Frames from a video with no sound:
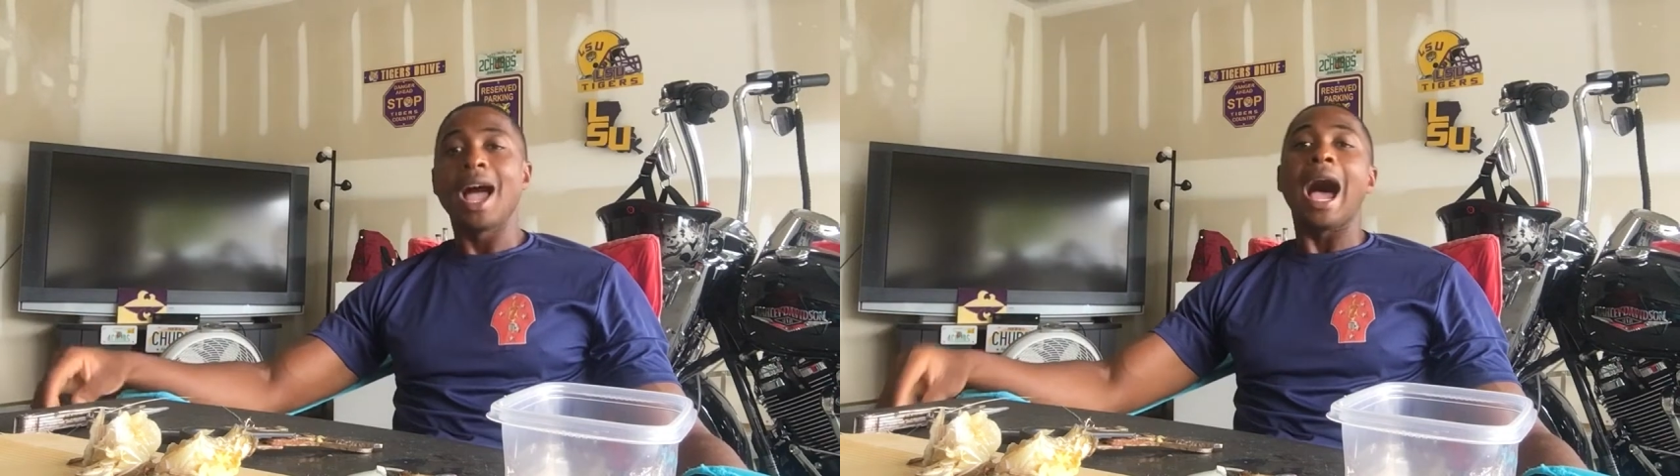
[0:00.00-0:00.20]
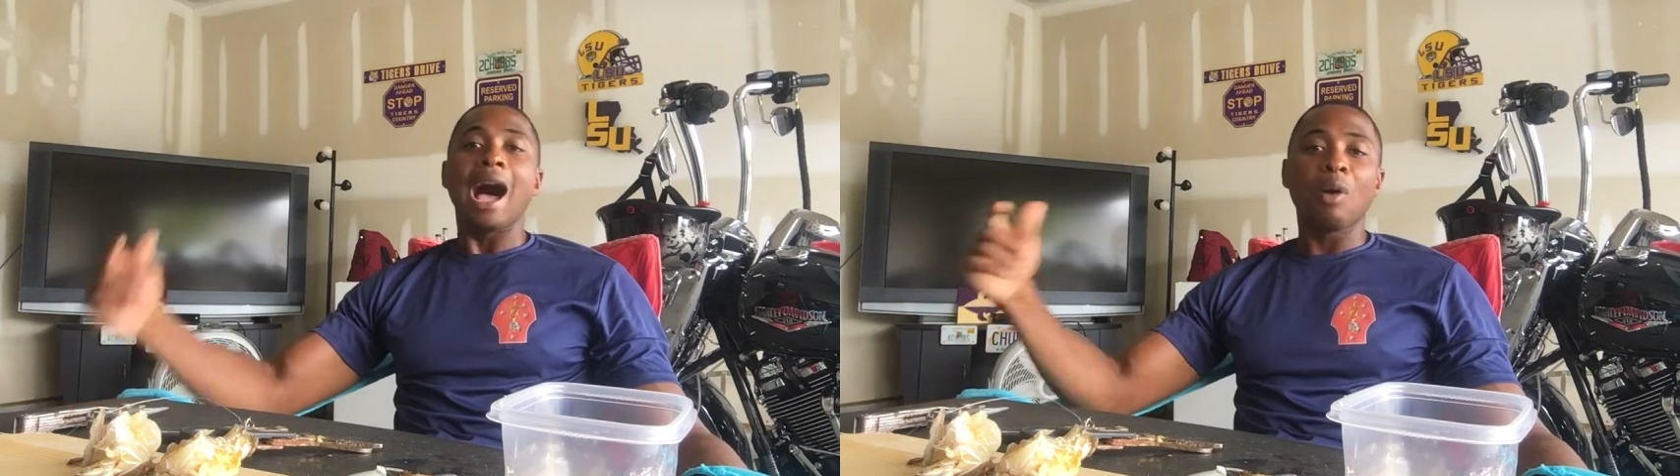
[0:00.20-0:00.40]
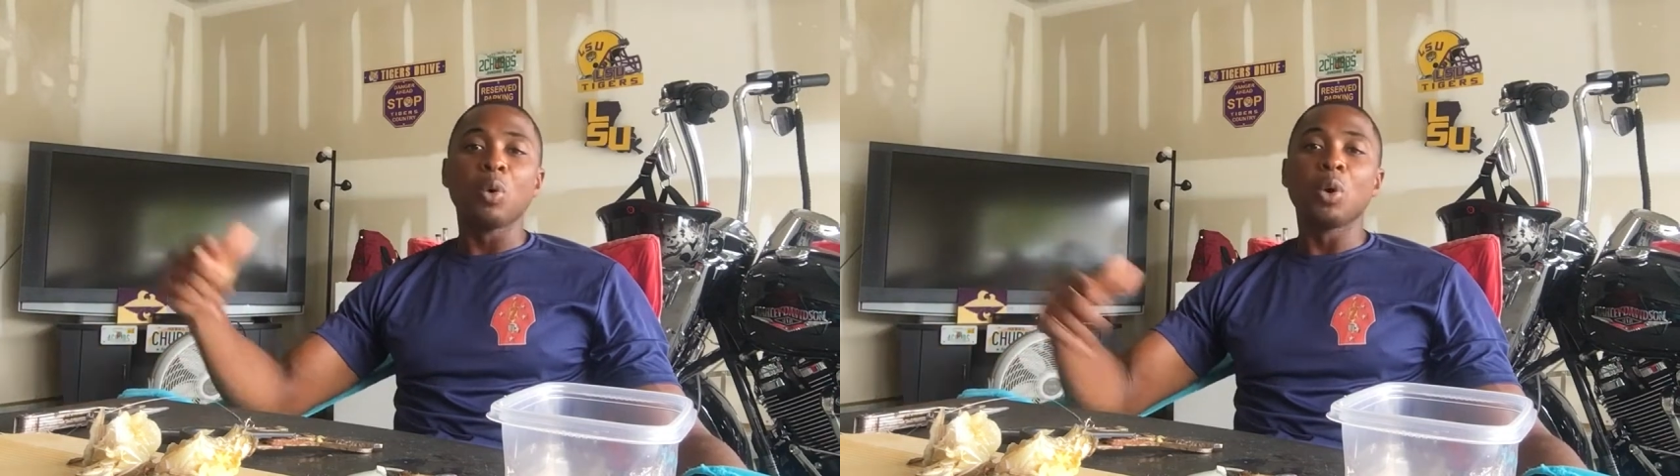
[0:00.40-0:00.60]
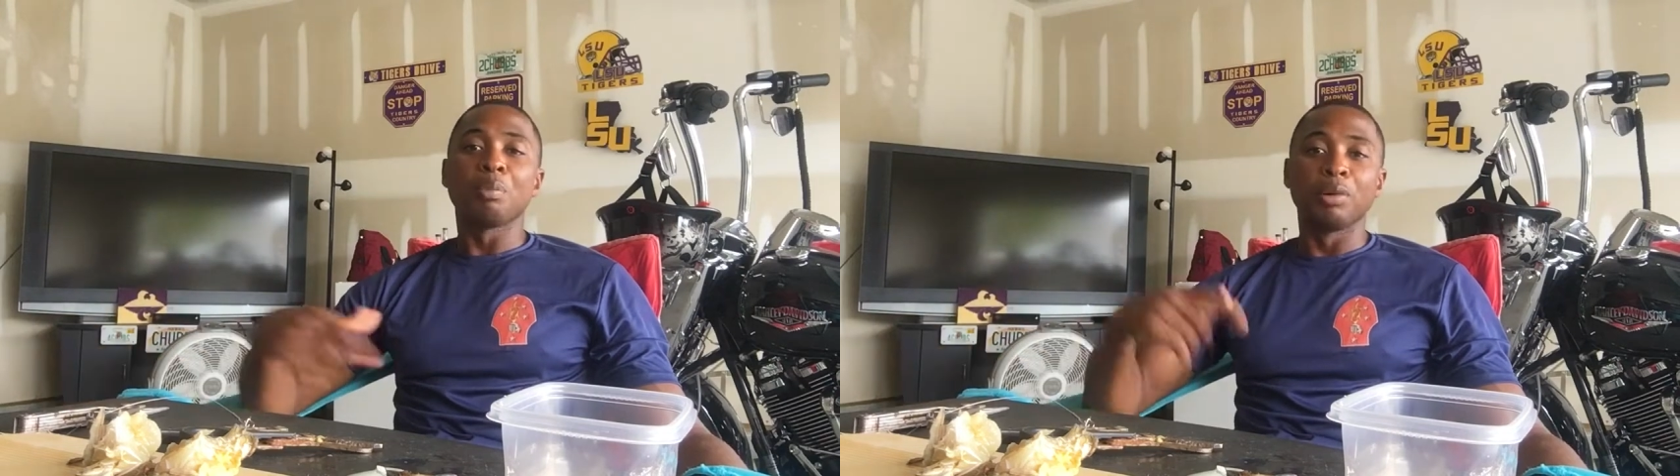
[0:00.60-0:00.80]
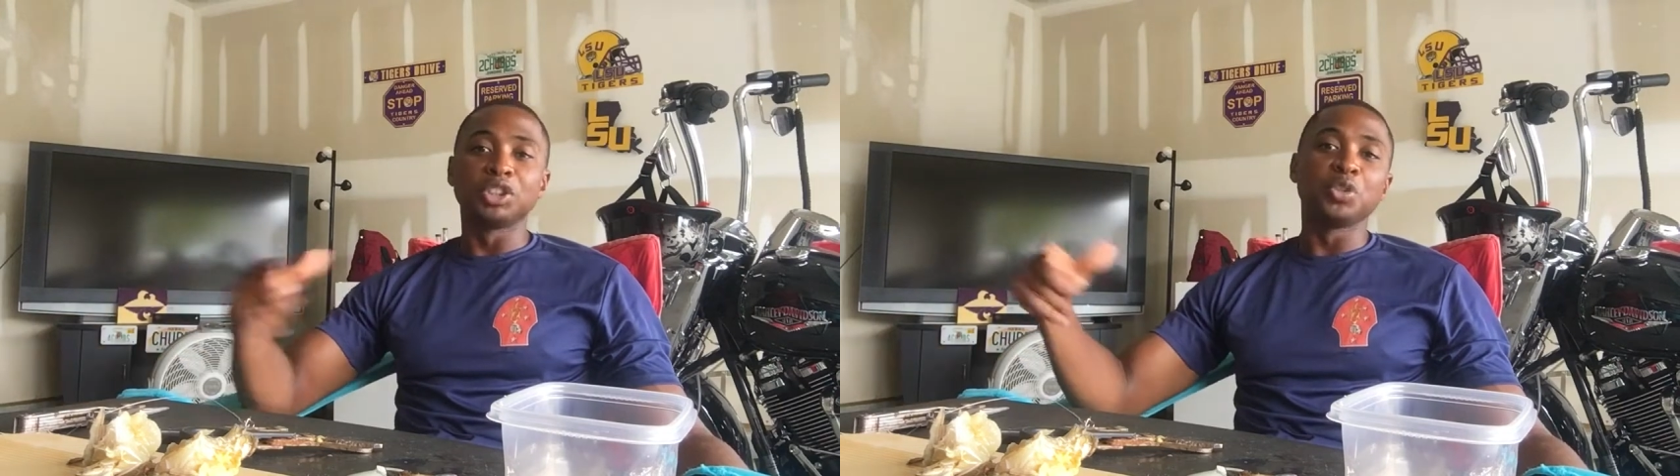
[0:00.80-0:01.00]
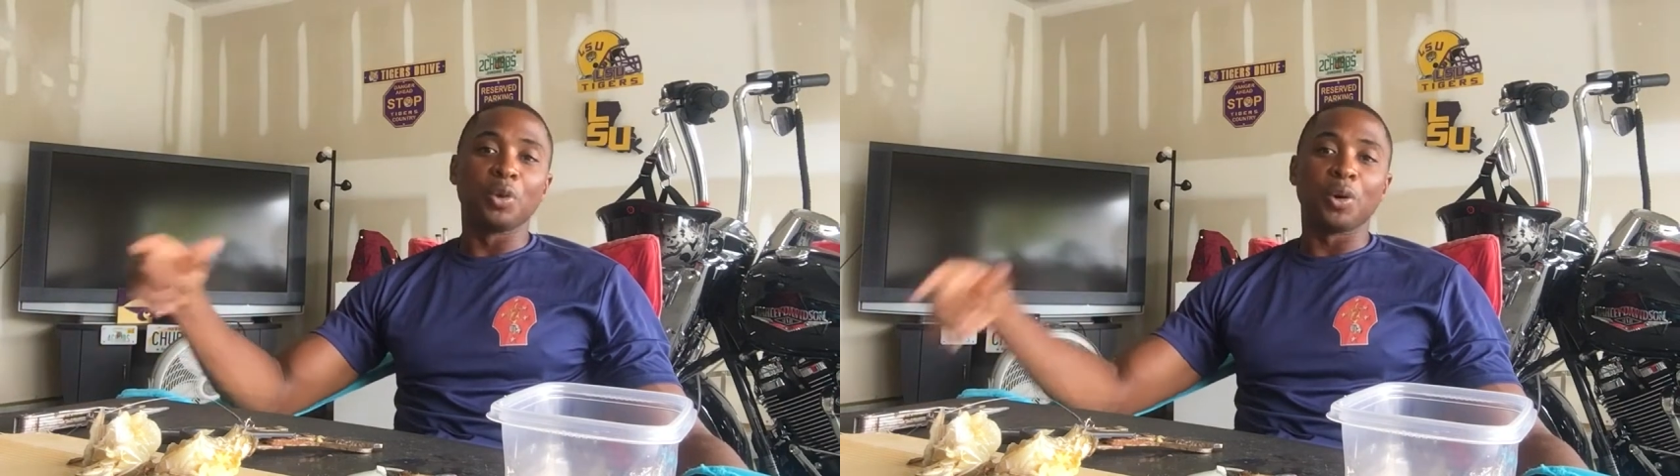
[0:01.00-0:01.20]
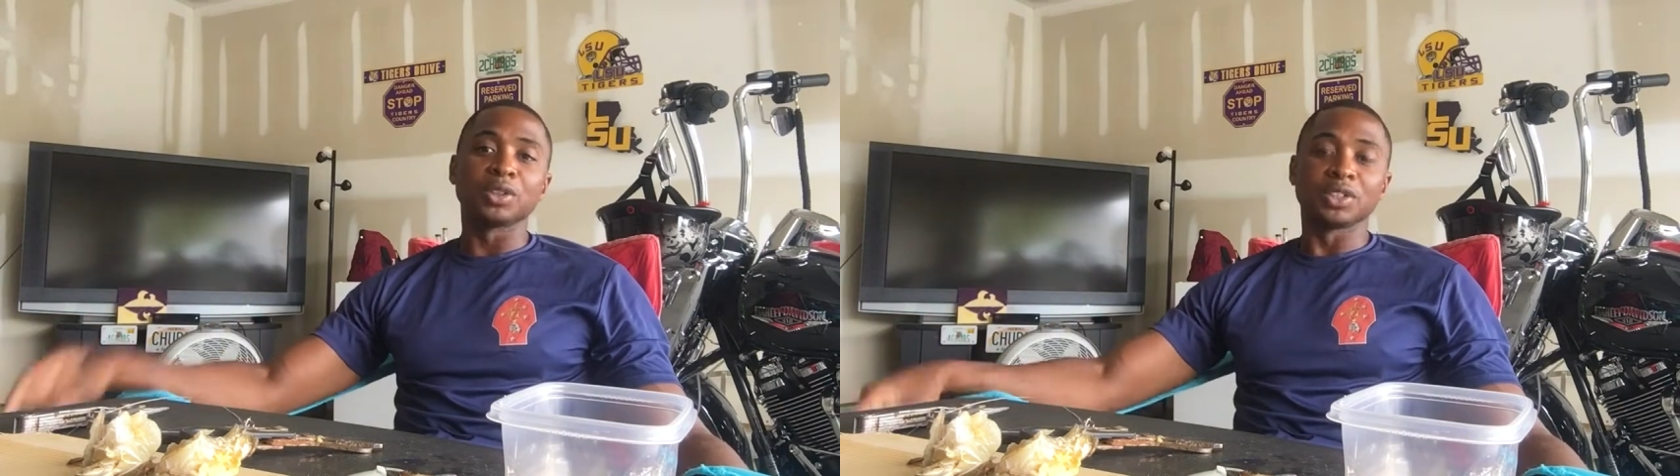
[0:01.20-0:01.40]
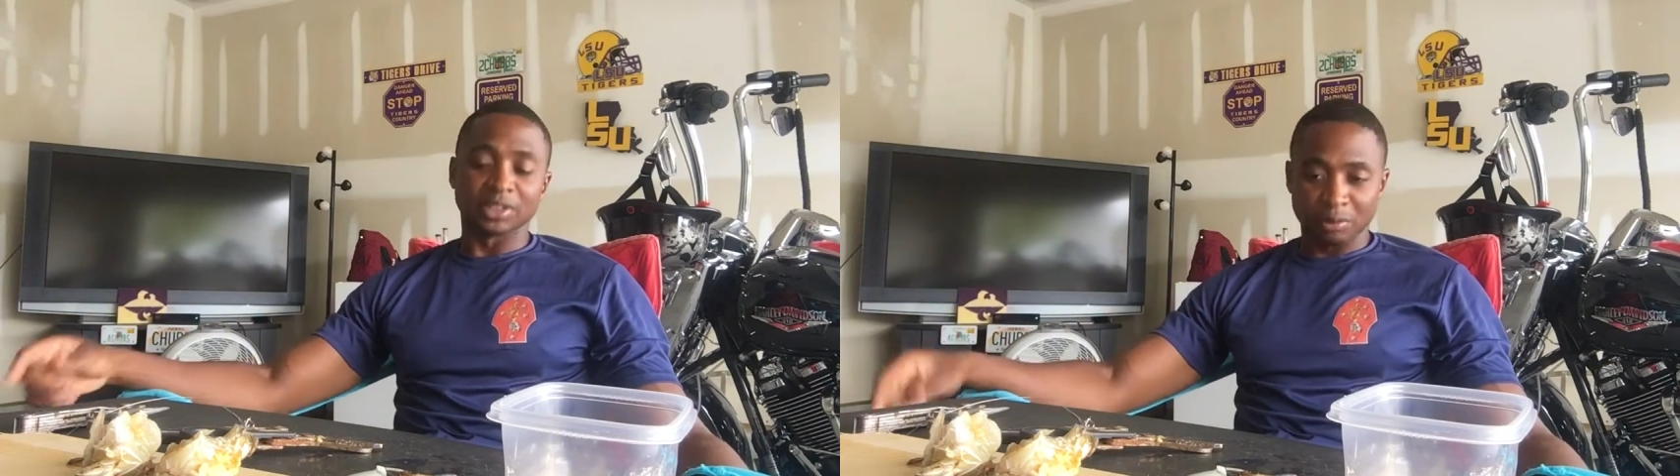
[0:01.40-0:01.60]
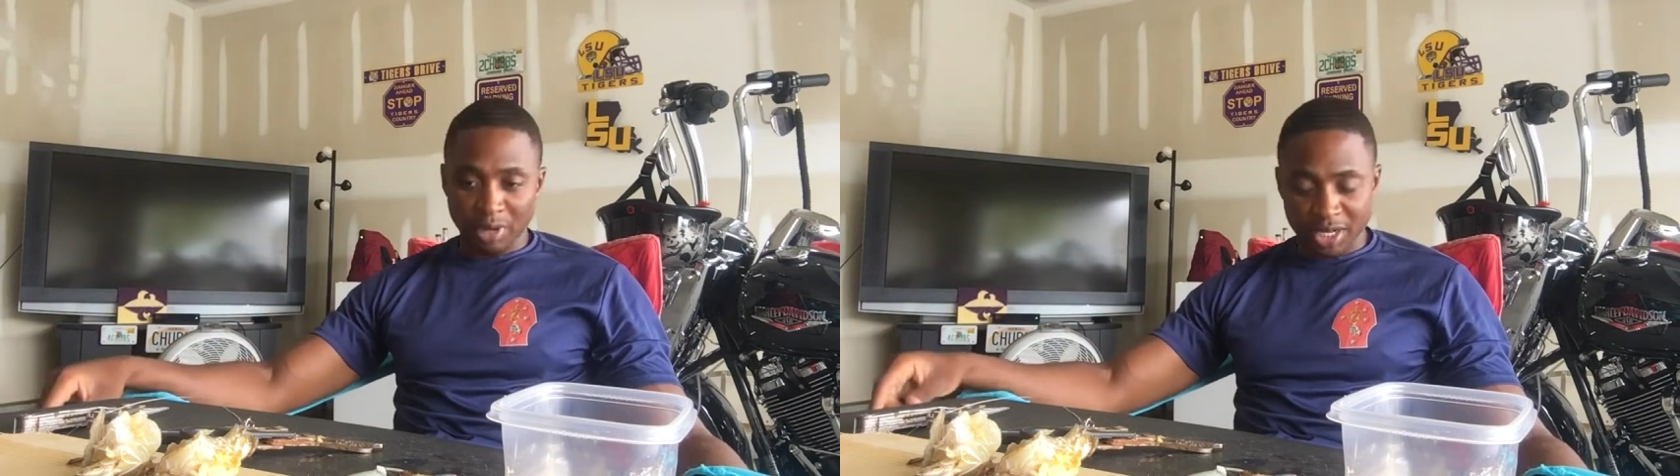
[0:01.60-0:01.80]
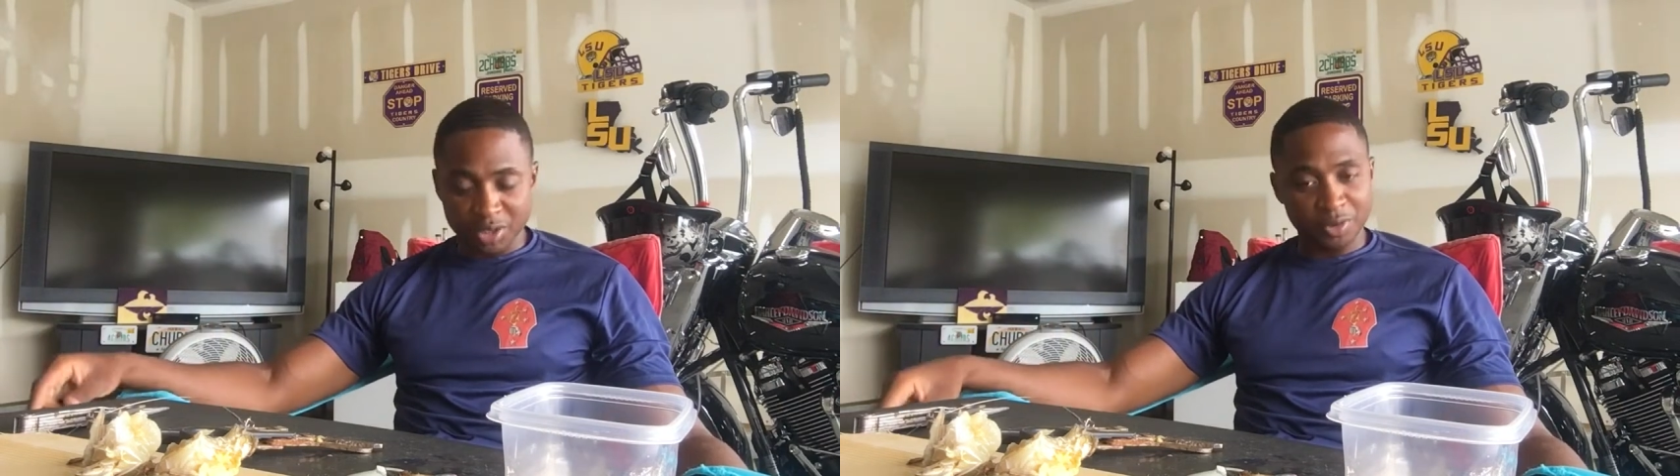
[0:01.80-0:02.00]
I will put you on to some
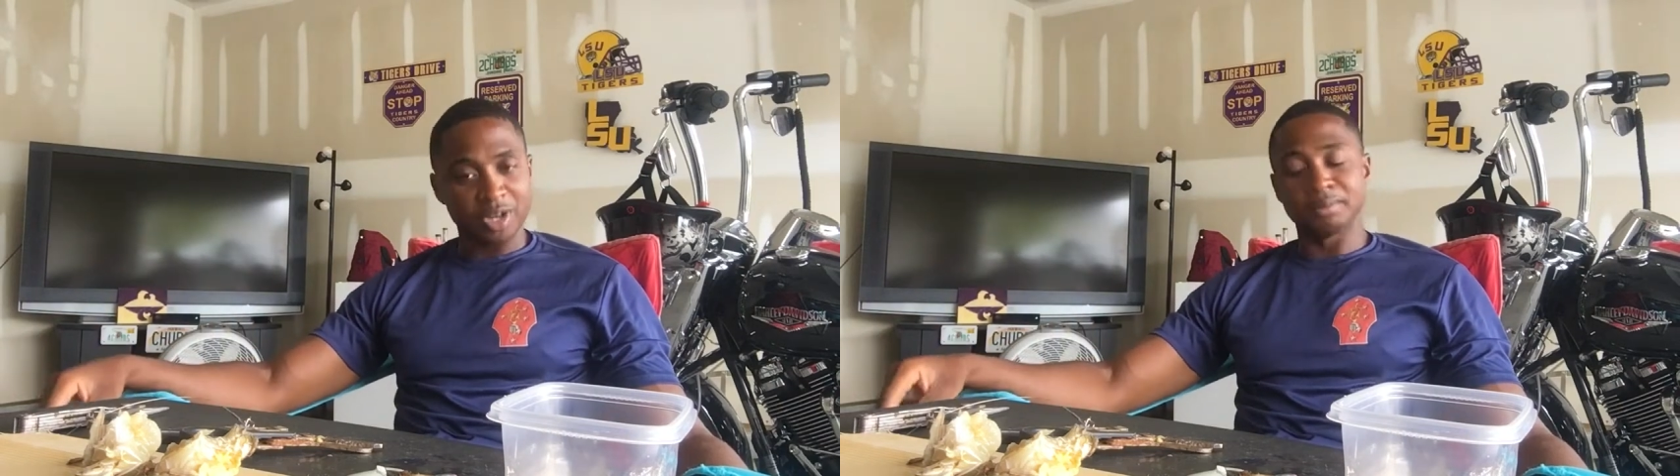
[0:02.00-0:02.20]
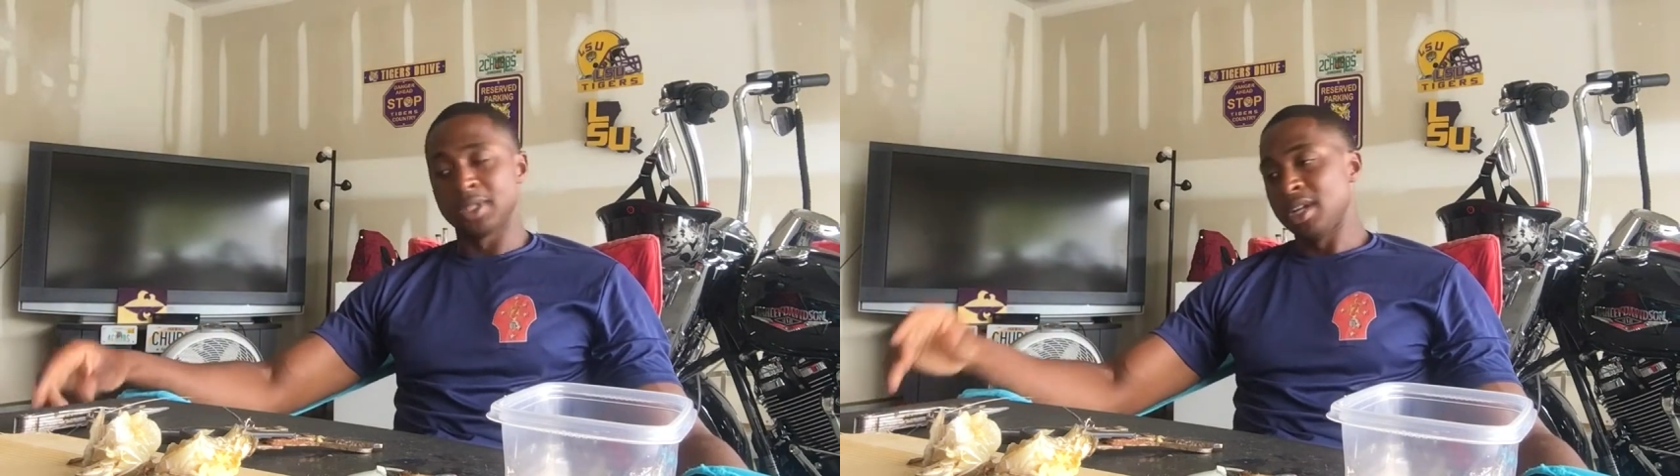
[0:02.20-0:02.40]
red drum